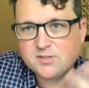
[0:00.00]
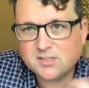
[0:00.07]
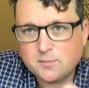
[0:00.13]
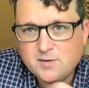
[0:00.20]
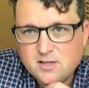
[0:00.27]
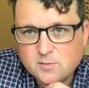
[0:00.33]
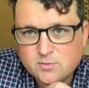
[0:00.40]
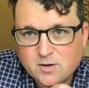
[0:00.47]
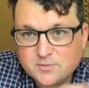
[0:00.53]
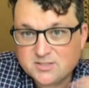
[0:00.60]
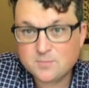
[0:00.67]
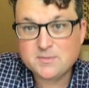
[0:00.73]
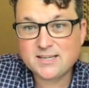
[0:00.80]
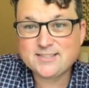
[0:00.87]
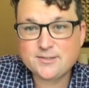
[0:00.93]
come into the Promised Land
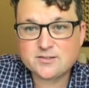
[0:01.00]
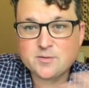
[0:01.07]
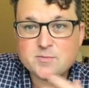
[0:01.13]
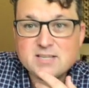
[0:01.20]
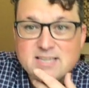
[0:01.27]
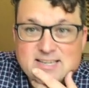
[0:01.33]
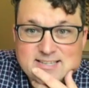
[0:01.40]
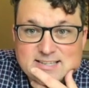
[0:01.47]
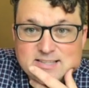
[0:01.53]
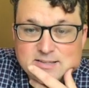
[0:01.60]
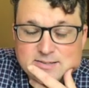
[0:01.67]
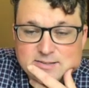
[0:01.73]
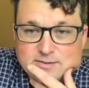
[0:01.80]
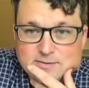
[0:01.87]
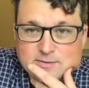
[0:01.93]
because of something he
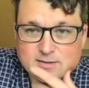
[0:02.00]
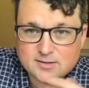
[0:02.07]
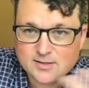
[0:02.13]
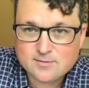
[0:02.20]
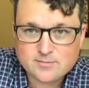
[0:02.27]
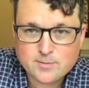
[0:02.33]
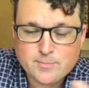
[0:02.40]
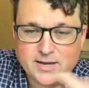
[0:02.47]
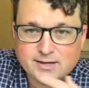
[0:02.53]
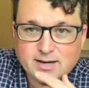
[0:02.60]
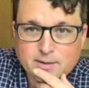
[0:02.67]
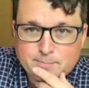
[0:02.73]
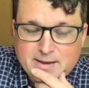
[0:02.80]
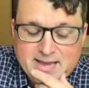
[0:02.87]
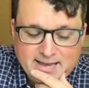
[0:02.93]
did that made God
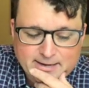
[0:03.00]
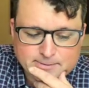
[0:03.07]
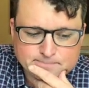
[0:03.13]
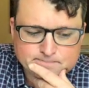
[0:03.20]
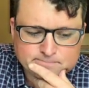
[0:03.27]
mad.